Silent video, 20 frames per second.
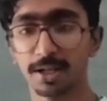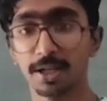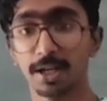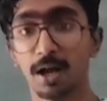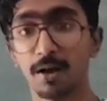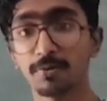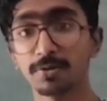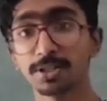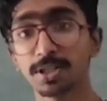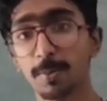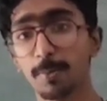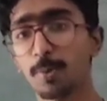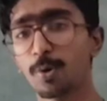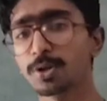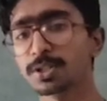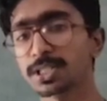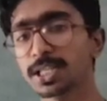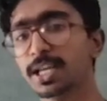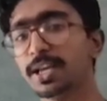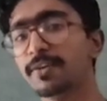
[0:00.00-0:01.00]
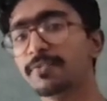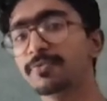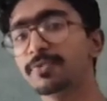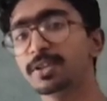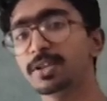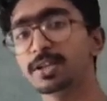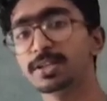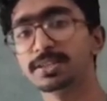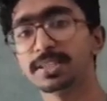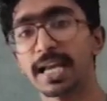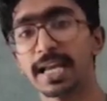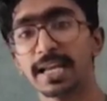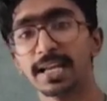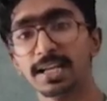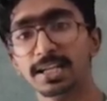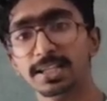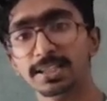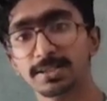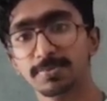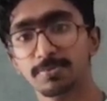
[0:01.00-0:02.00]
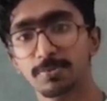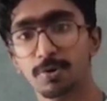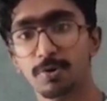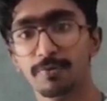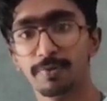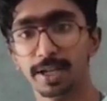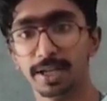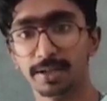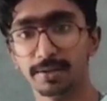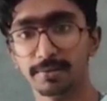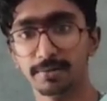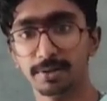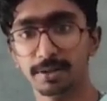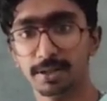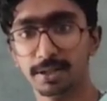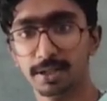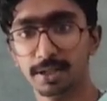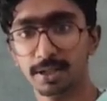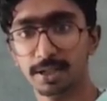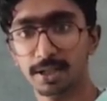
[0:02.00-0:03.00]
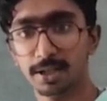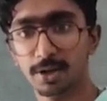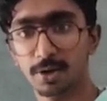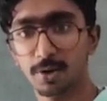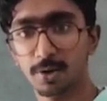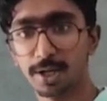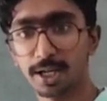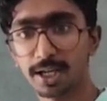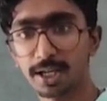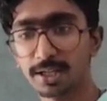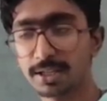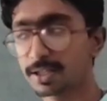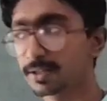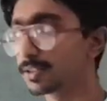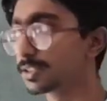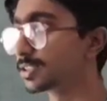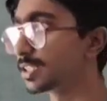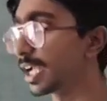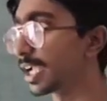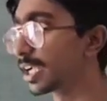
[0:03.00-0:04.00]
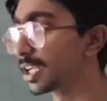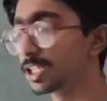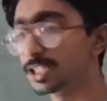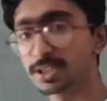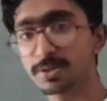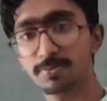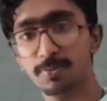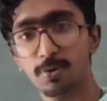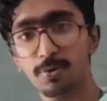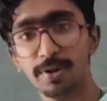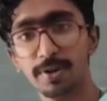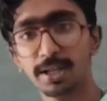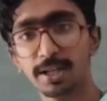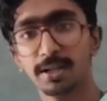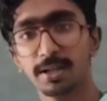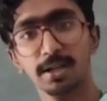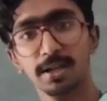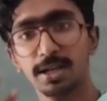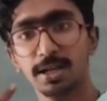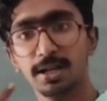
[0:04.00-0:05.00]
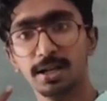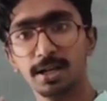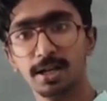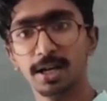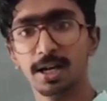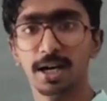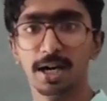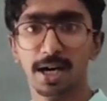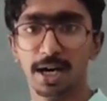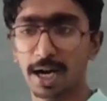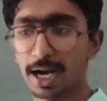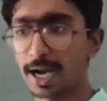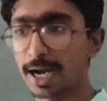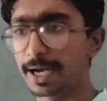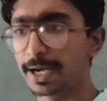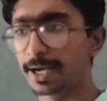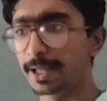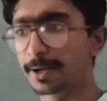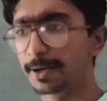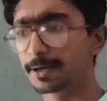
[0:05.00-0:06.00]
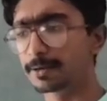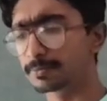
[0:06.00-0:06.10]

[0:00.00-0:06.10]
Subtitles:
Now suppose if the cycle is moving, okay, if the cycle is moving and